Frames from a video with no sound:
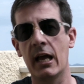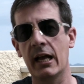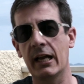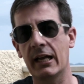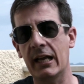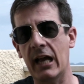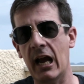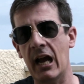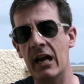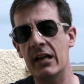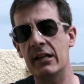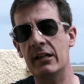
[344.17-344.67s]

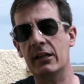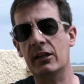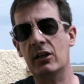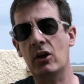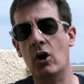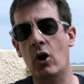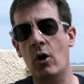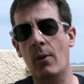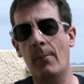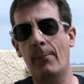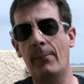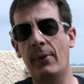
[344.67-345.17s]
kind of
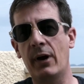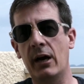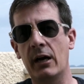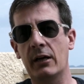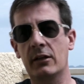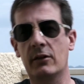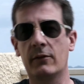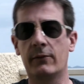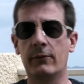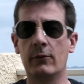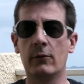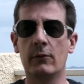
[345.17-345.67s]

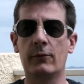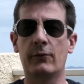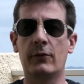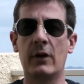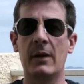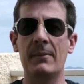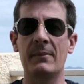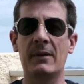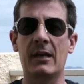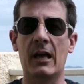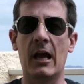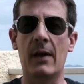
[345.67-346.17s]
compact full
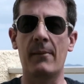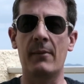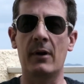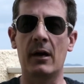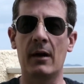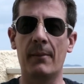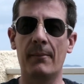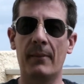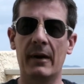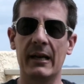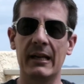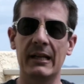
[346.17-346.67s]
frame
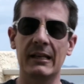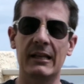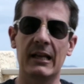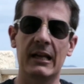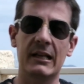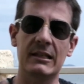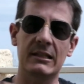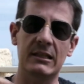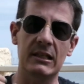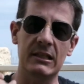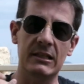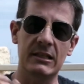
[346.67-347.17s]
camera, but it
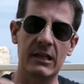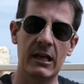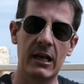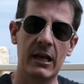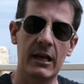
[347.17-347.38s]
has this